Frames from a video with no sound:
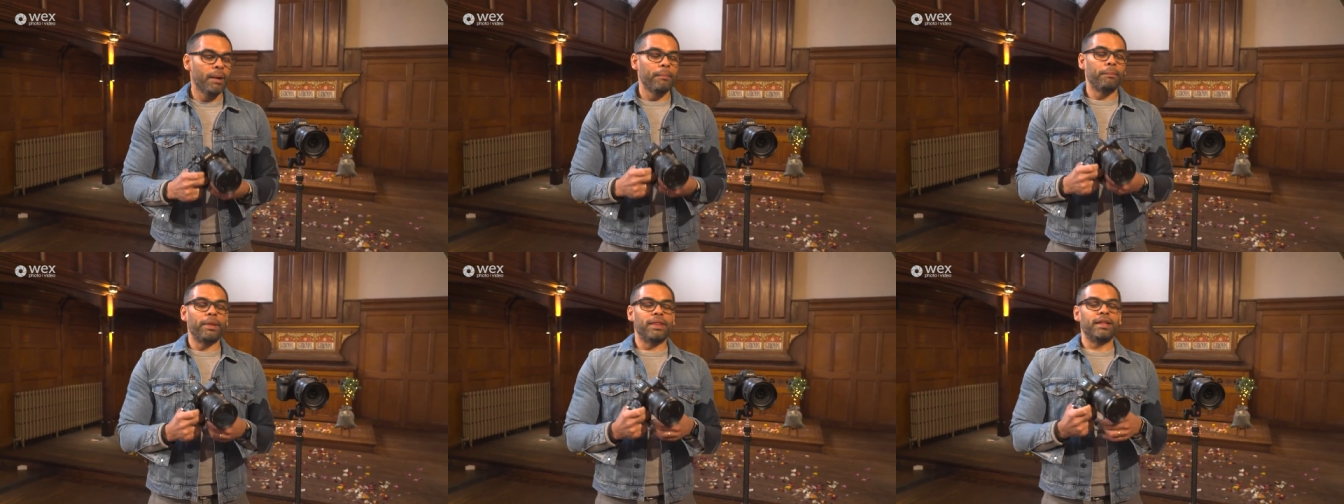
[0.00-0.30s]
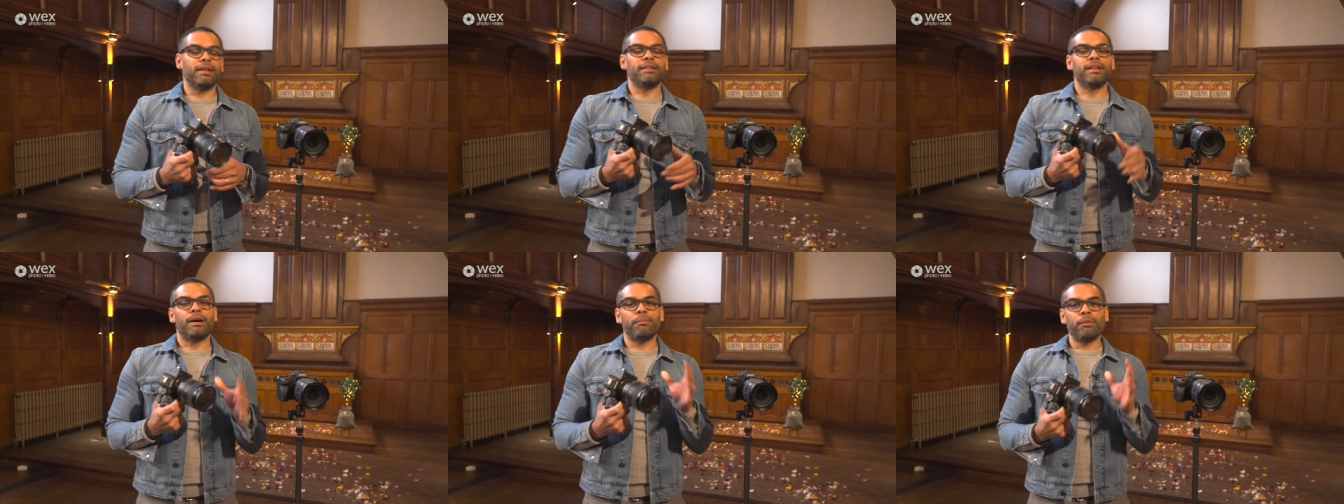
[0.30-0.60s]
But
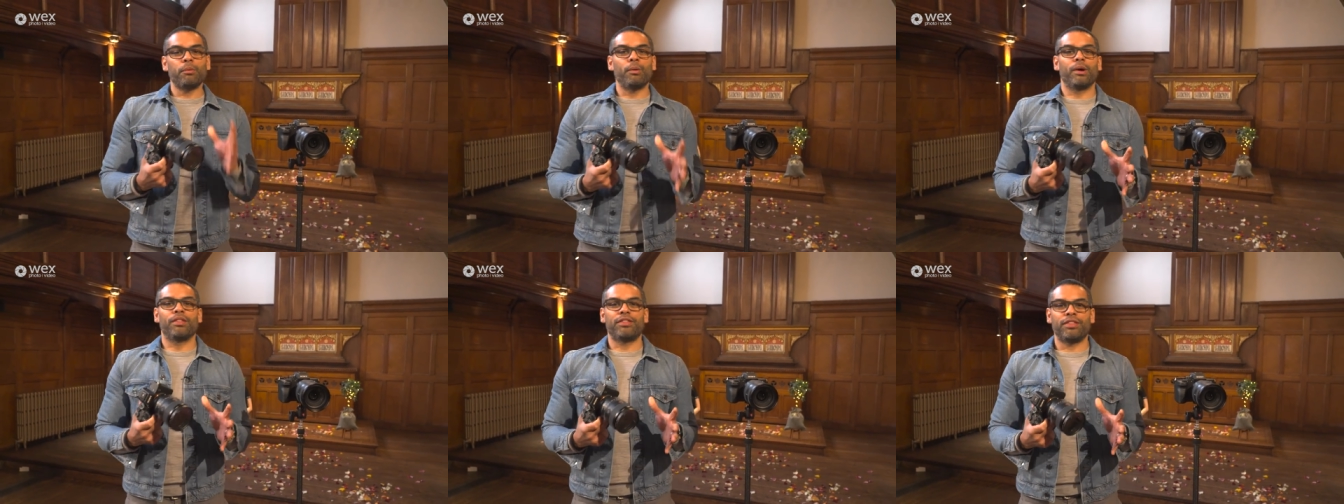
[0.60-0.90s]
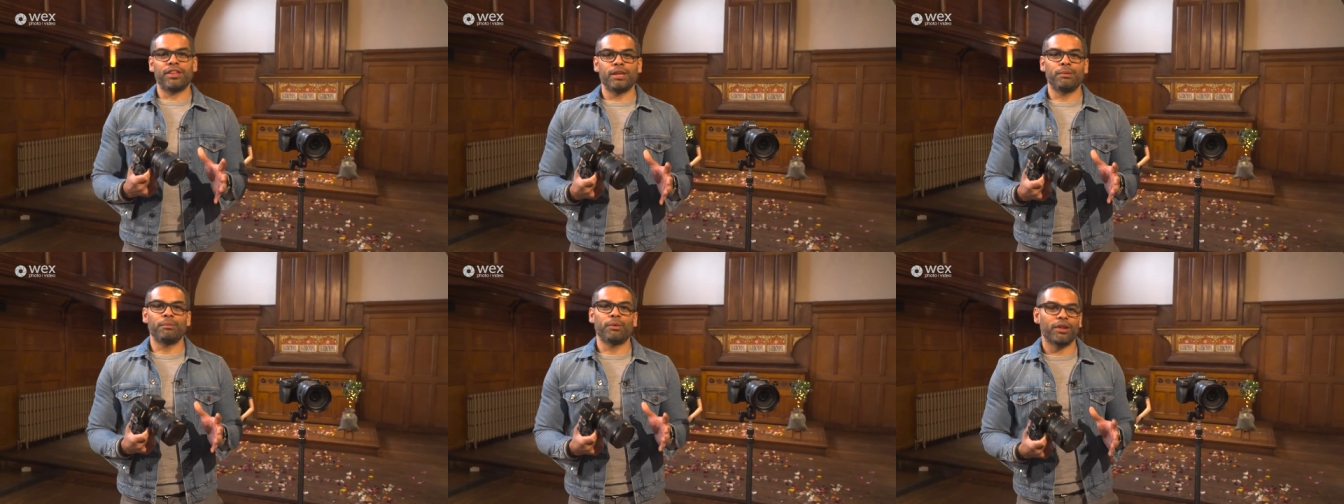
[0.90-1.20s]
the number one
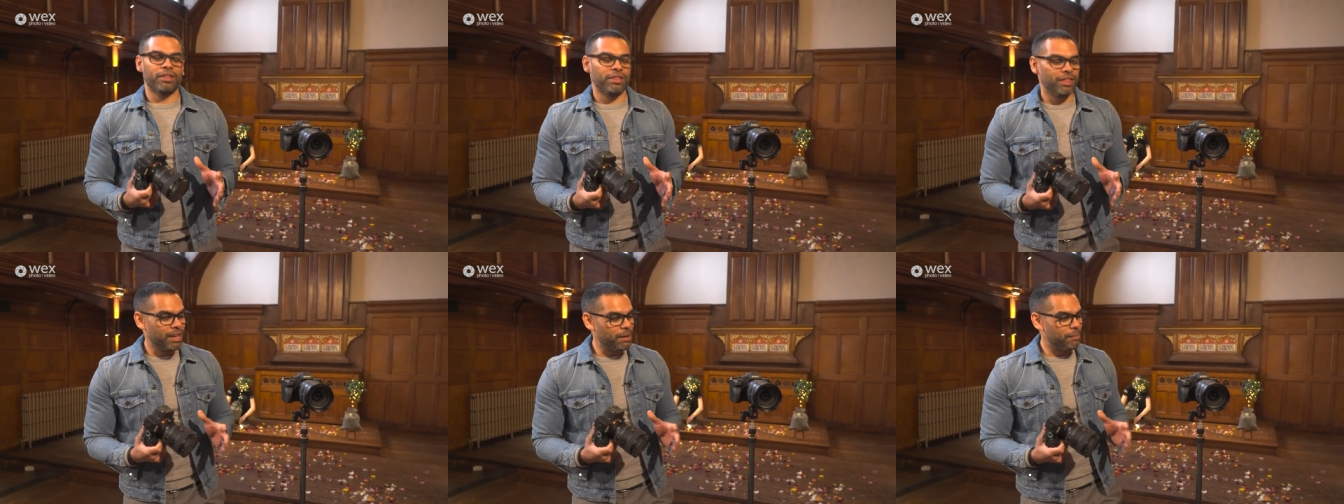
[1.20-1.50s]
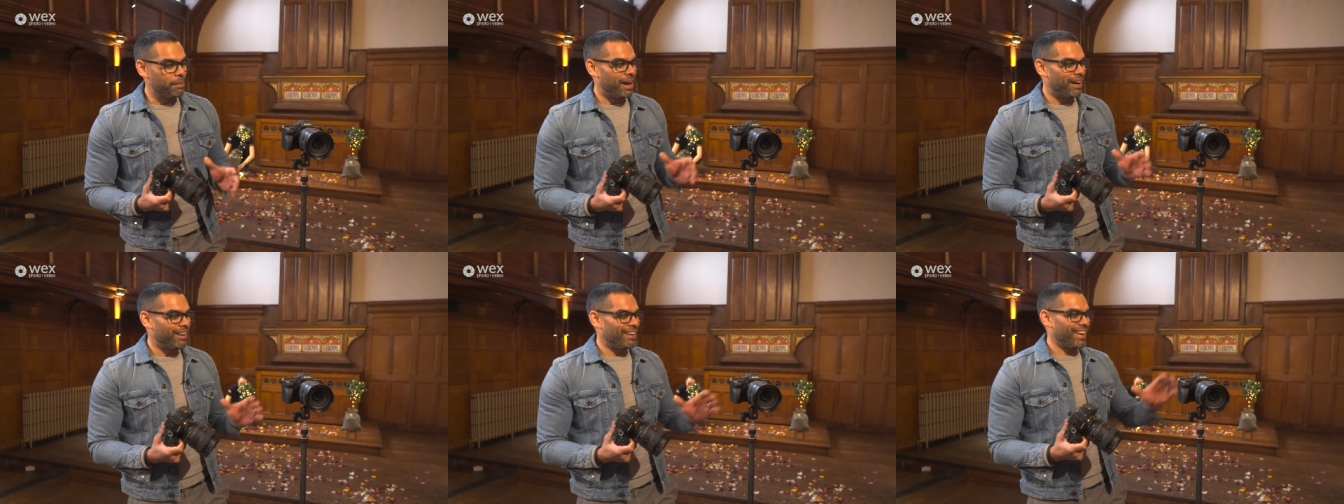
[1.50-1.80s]
thing you want to think
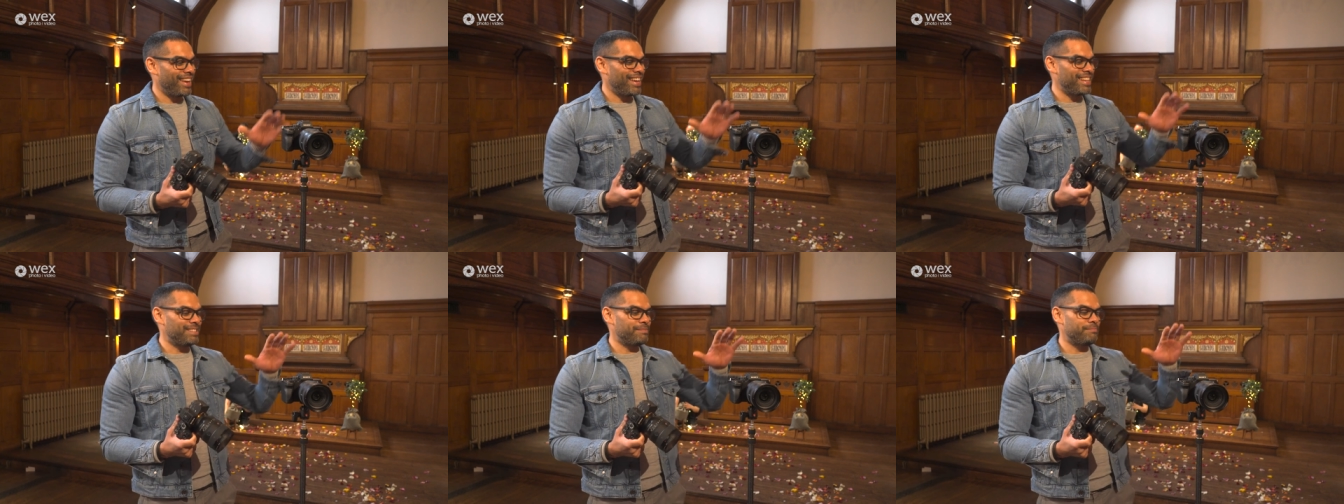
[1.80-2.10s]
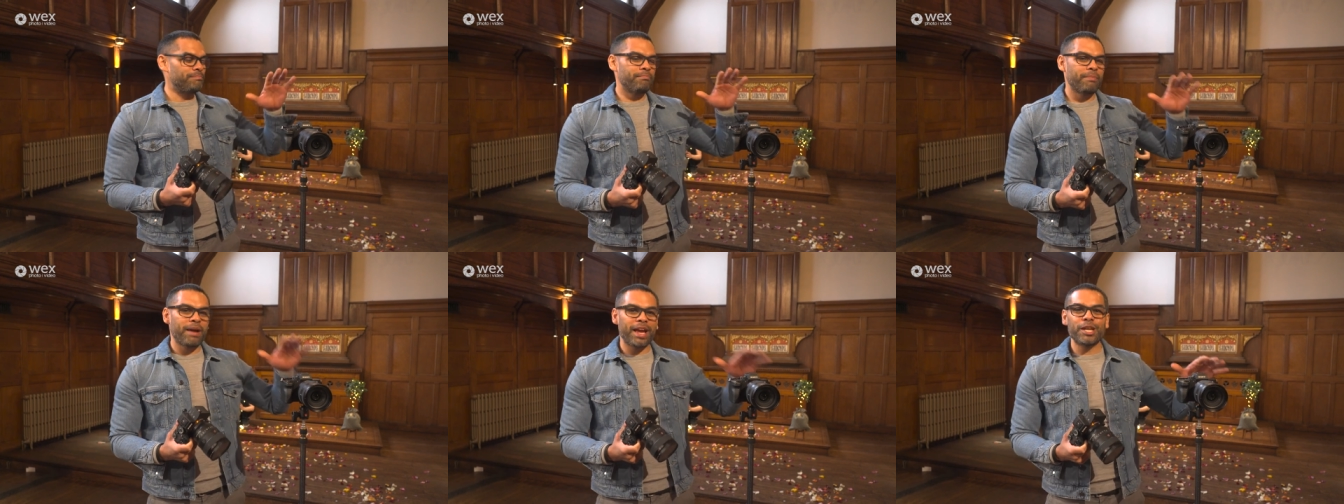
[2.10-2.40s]
about is
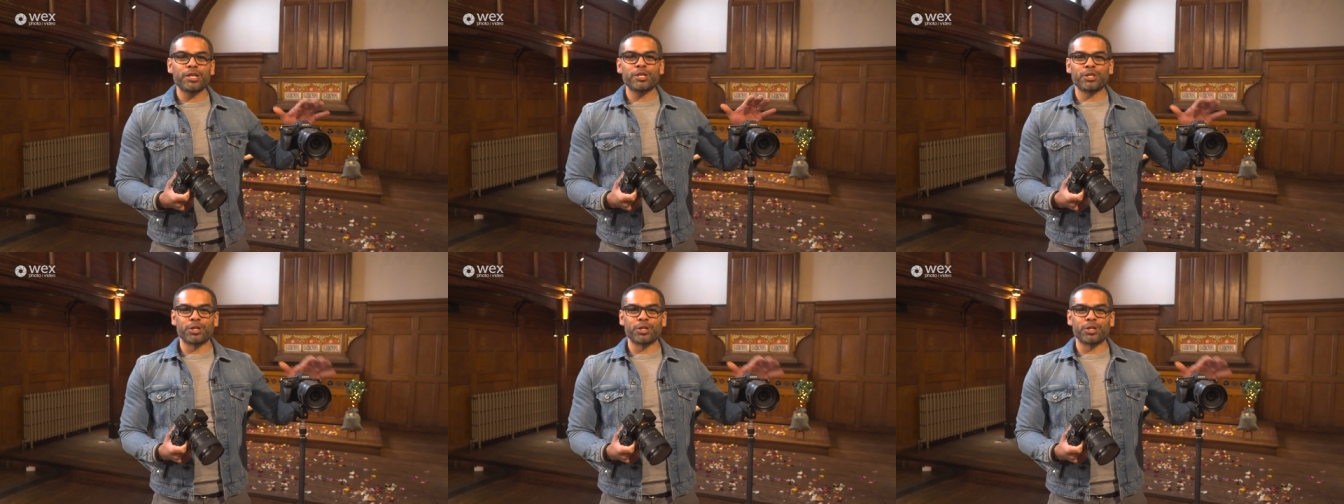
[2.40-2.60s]
make